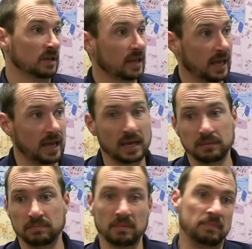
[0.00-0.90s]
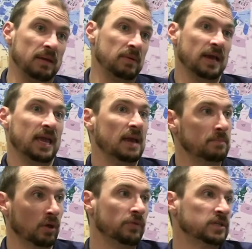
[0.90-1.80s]
land, but maybe I can't
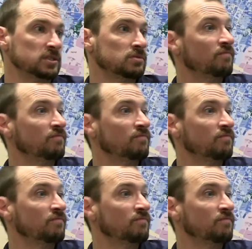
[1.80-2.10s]
build this